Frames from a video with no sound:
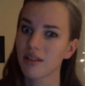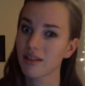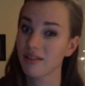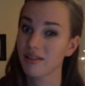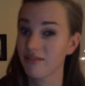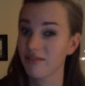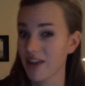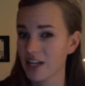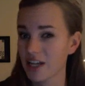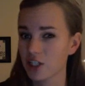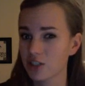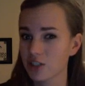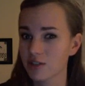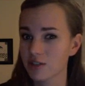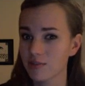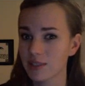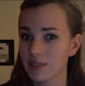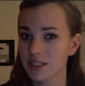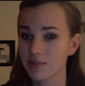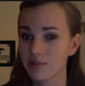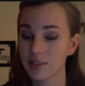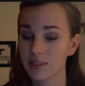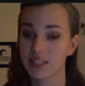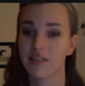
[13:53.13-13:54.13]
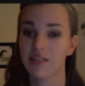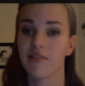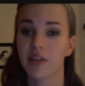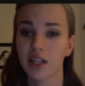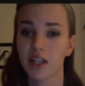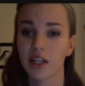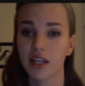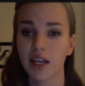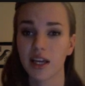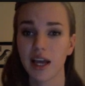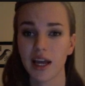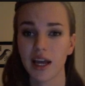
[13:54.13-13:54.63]
vaginismus
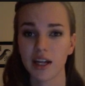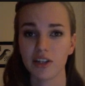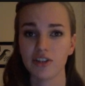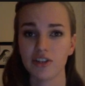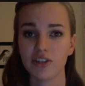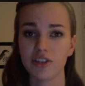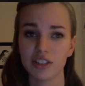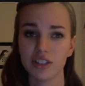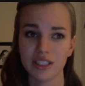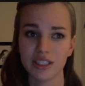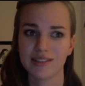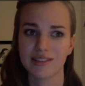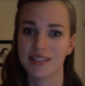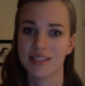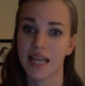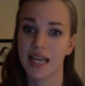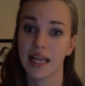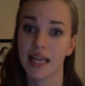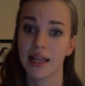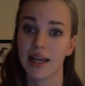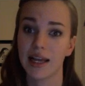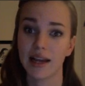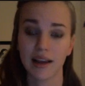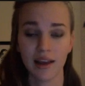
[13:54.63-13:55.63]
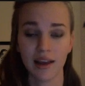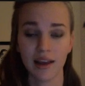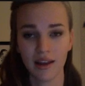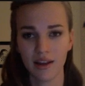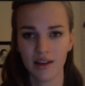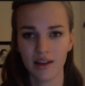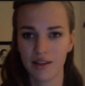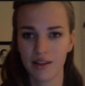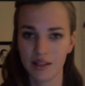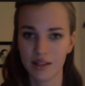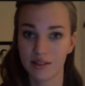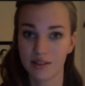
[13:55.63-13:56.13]
specifically, and she did say, like,
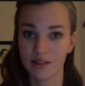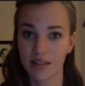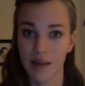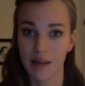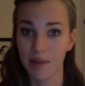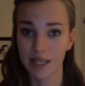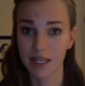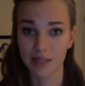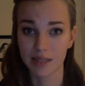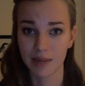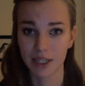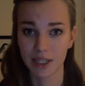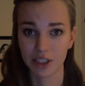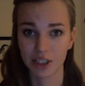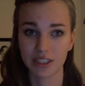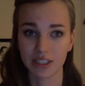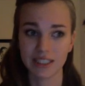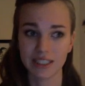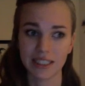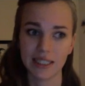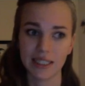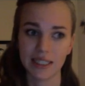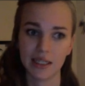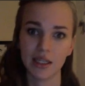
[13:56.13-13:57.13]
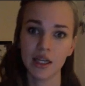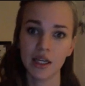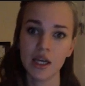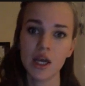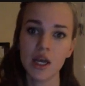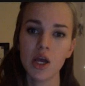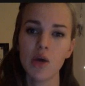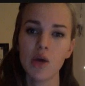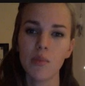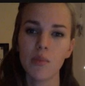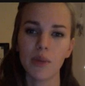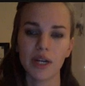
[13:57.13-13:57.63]
this is not my specialty,
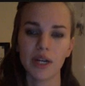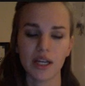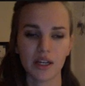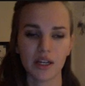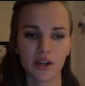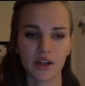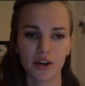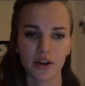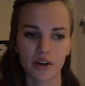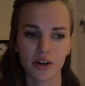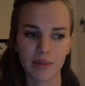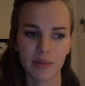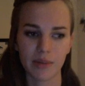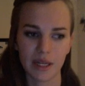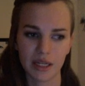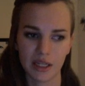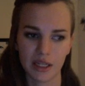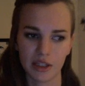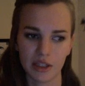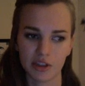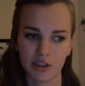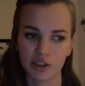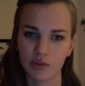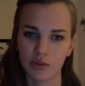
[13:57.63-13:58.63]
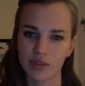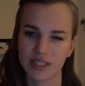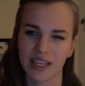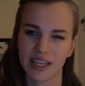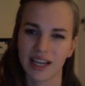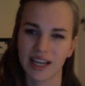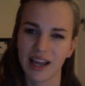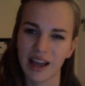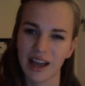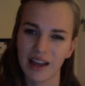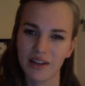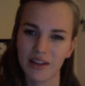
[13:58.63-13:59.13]
but in her opinion, she was
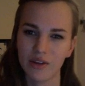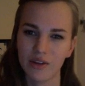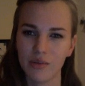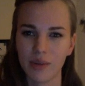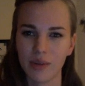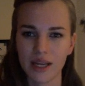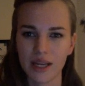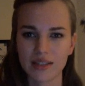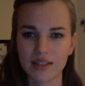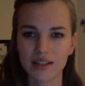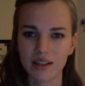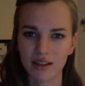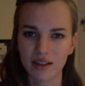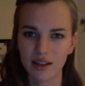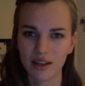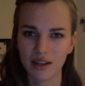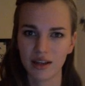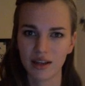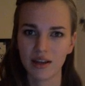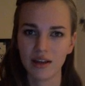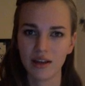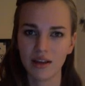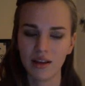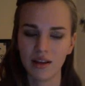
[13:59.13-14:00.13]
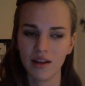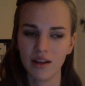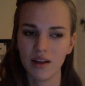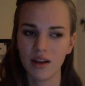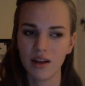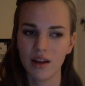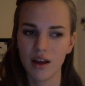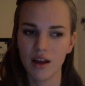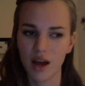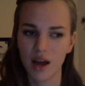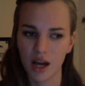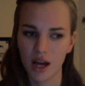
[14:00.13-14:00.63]
like, you basically
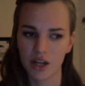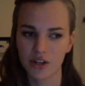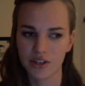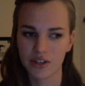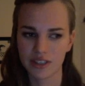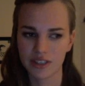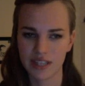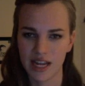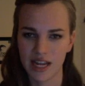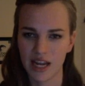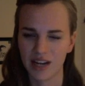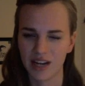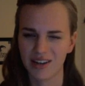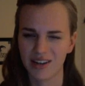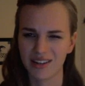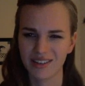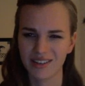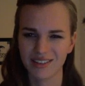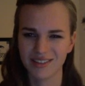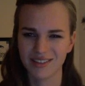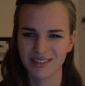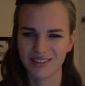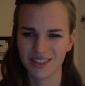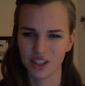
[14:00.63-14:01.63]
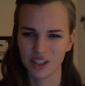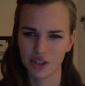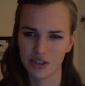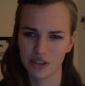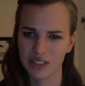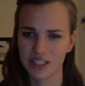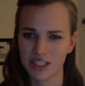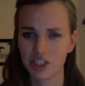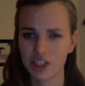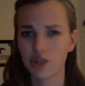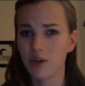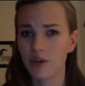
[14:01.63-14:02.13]
understand your
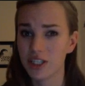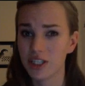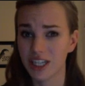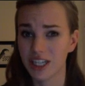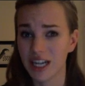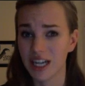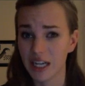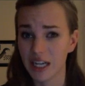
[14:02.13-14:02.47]
situation